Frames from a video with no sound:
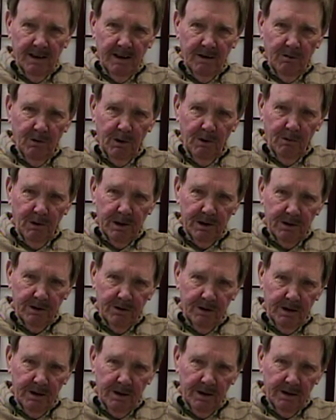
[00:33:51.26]
we went to
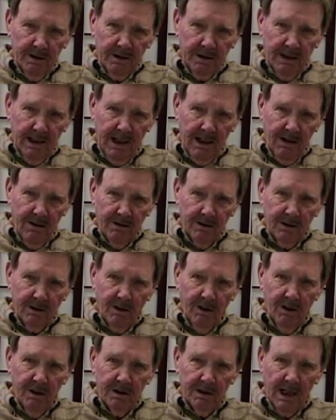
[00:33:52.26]
a little town
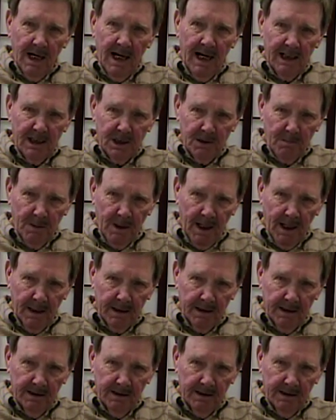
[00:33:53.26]
called Atzbach.